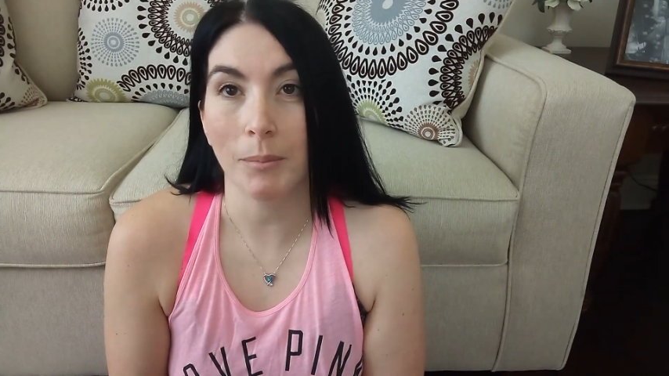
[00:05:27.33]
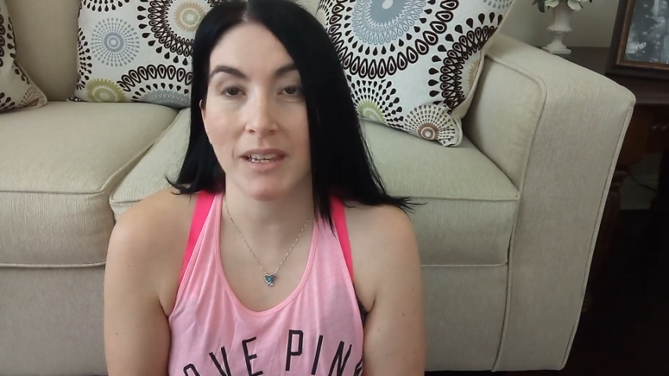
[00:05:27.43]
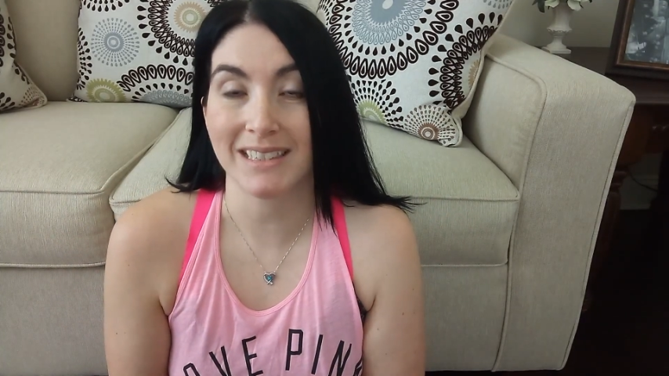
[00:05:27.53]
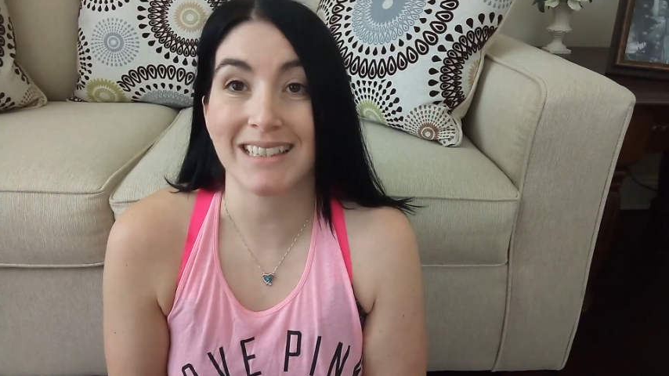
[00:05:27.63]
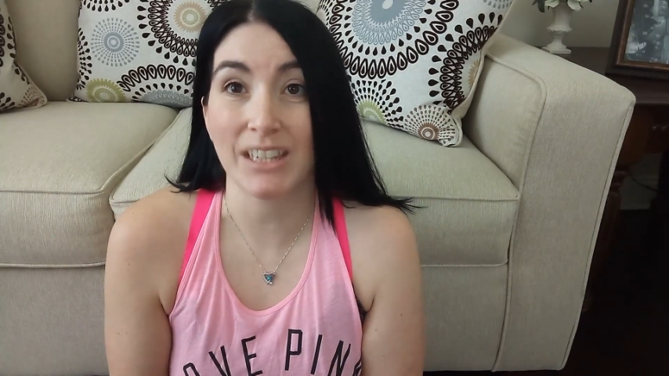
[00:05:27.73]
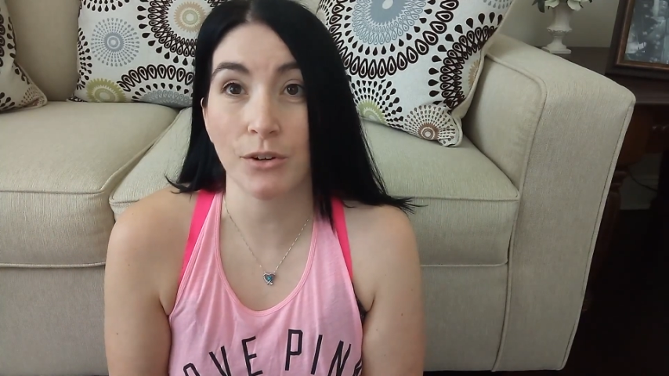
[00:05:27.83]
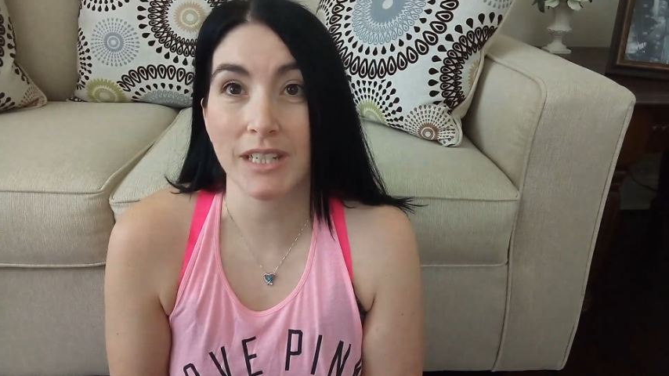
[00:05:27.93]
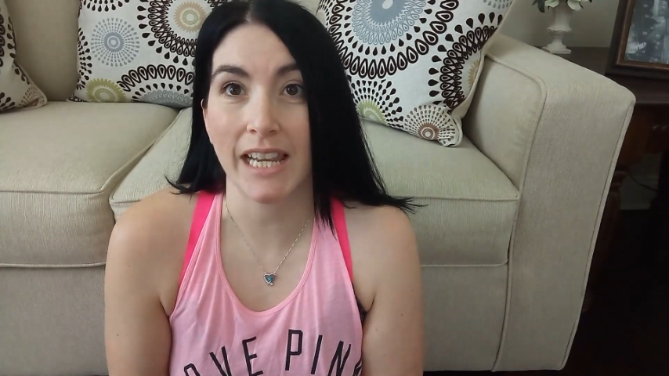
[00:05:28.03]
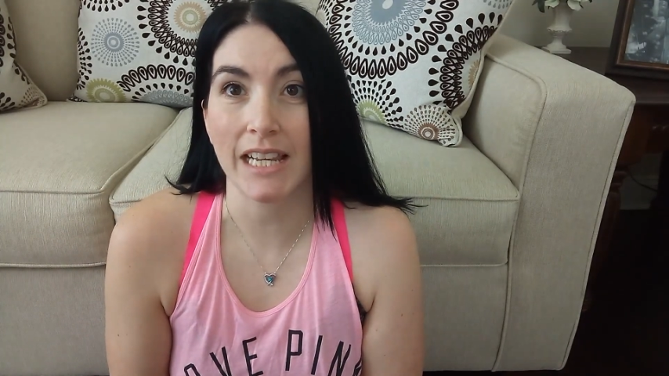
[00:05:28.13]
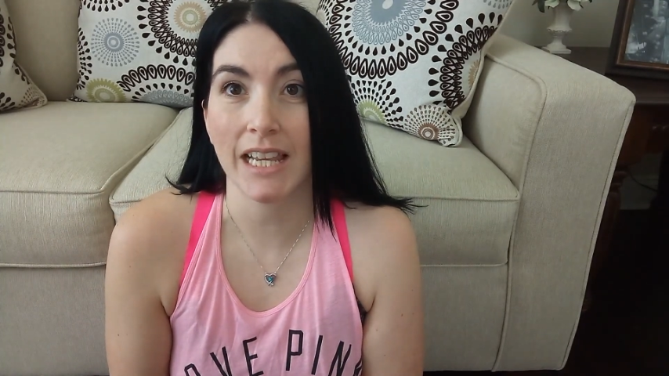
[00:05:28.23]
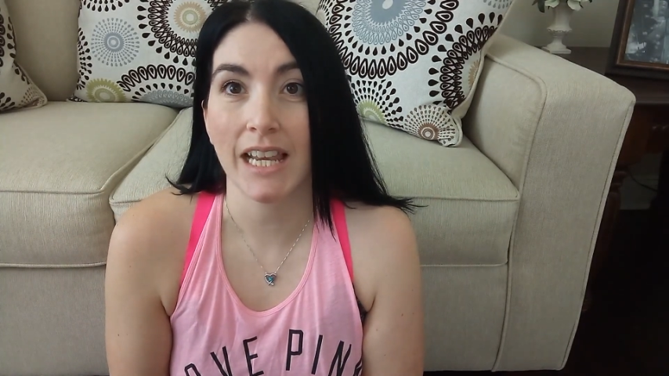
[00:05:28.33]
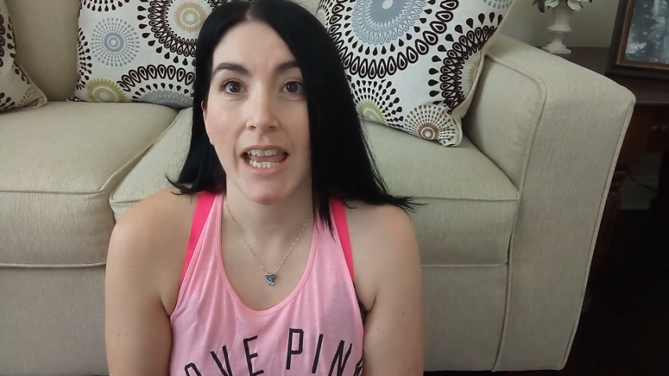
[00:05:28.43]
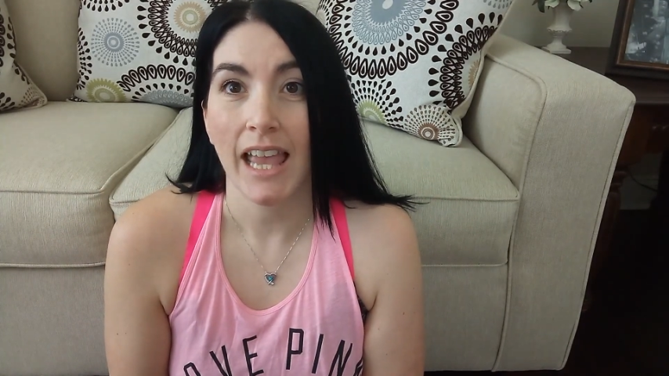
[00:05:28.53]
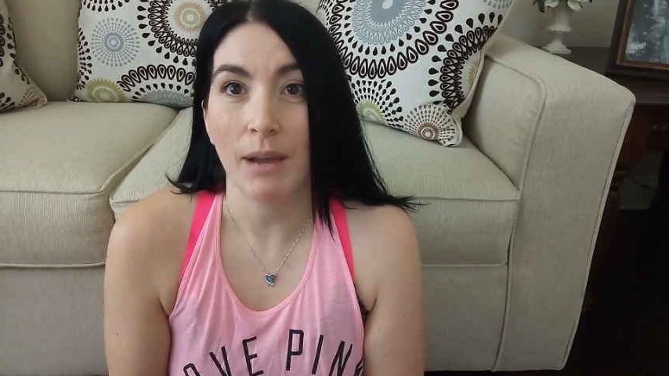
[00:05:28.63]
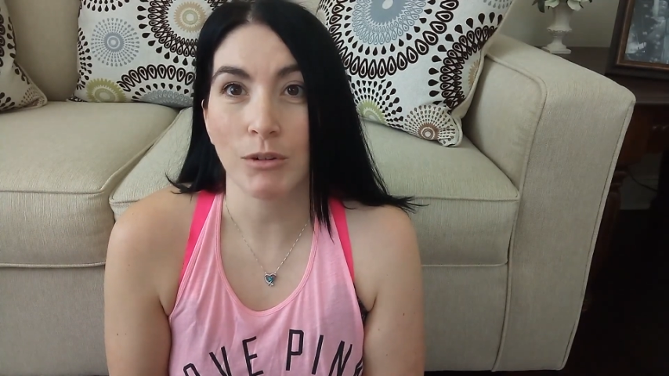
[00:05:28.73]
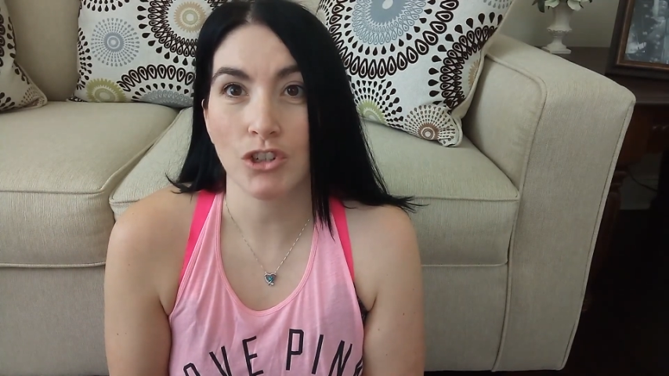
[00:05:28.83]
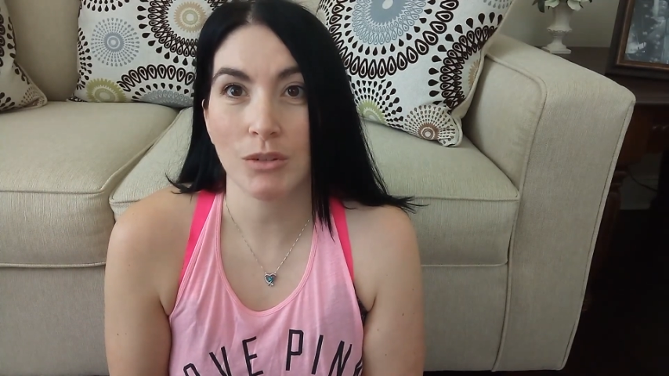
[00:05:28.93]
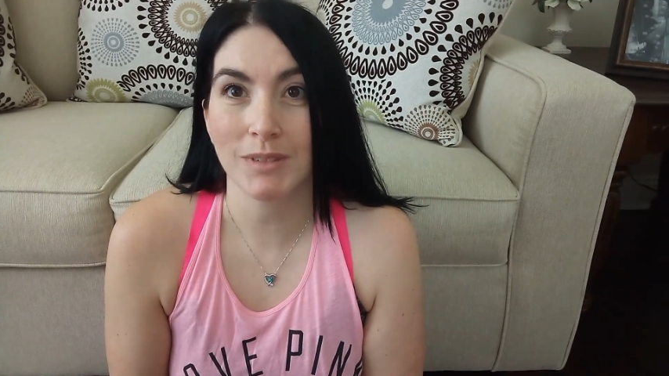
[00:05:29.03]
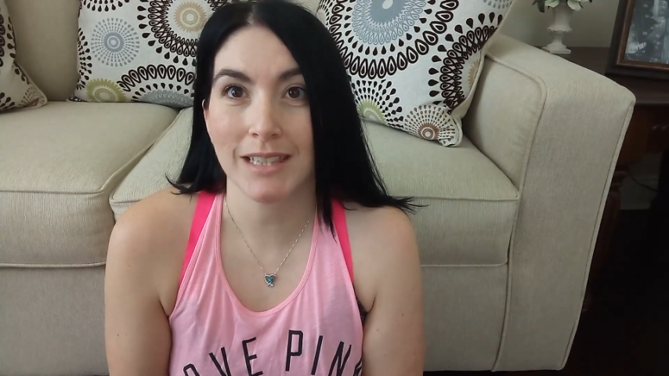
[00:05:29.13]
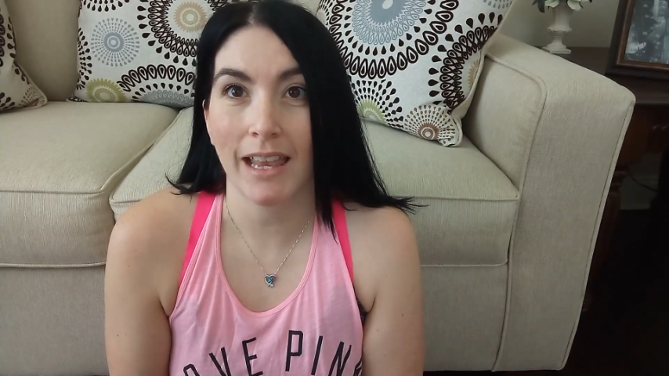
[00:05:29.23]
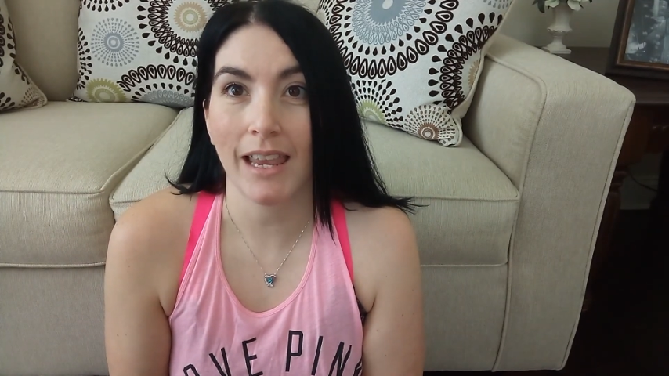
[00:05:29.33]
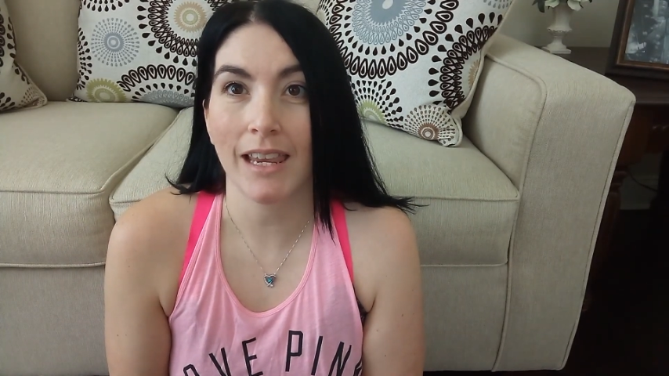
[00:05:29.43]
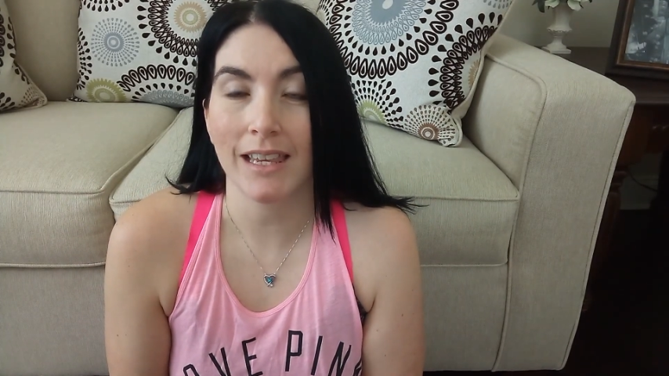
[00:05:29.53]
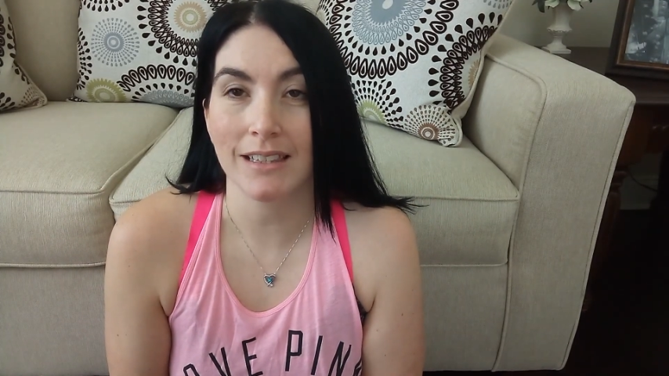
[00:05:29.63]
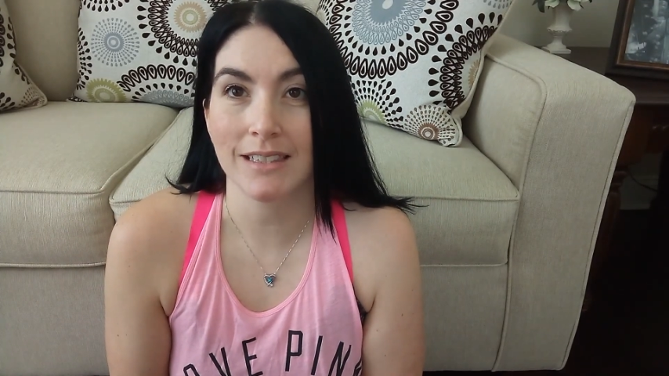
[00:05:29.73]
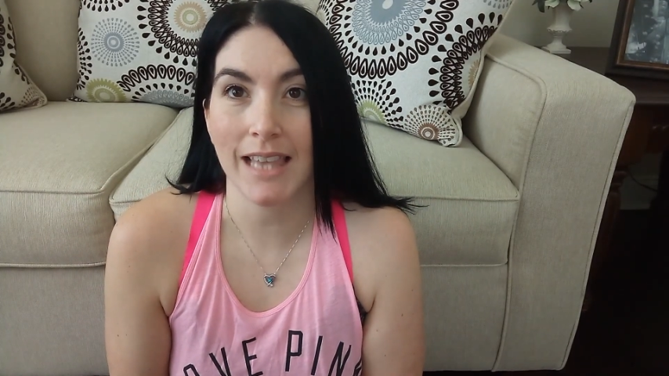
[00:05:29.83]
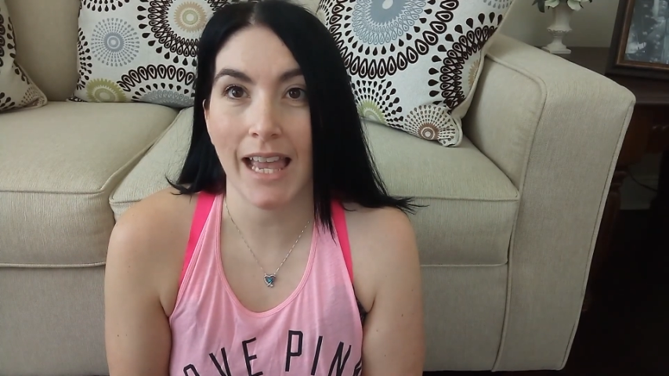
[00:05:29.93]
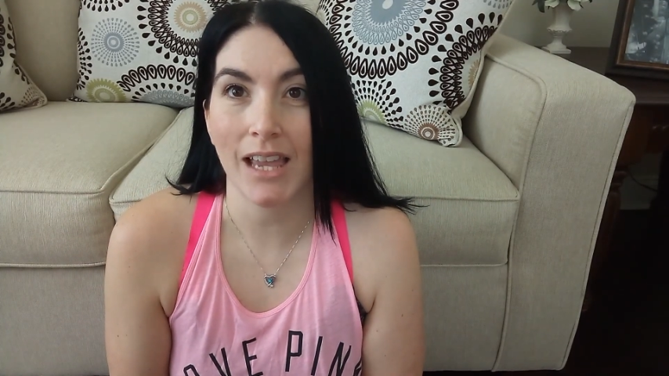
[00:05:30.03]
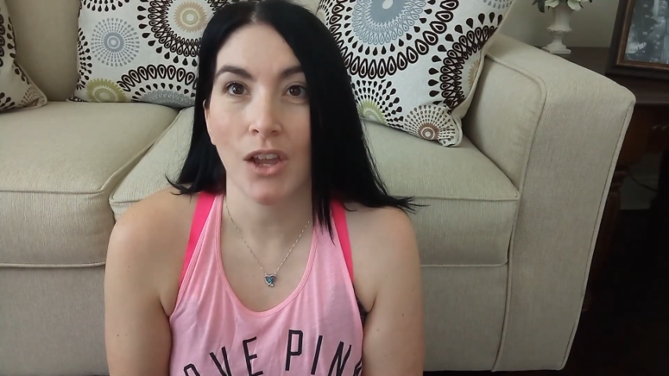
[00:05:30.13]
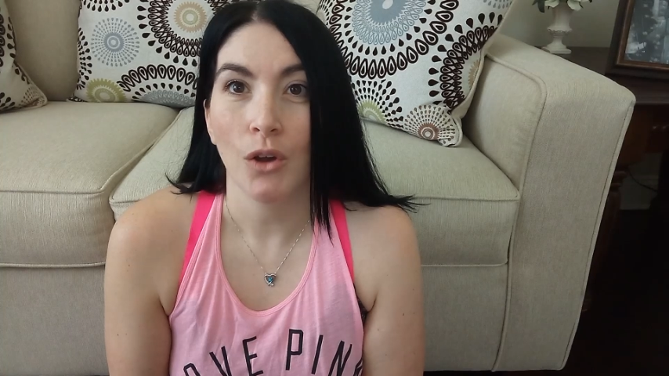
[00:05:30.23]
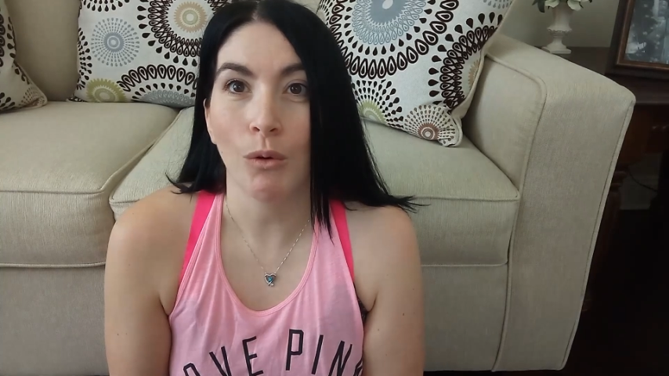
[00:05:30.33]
because it's irritated. And what she was saying is that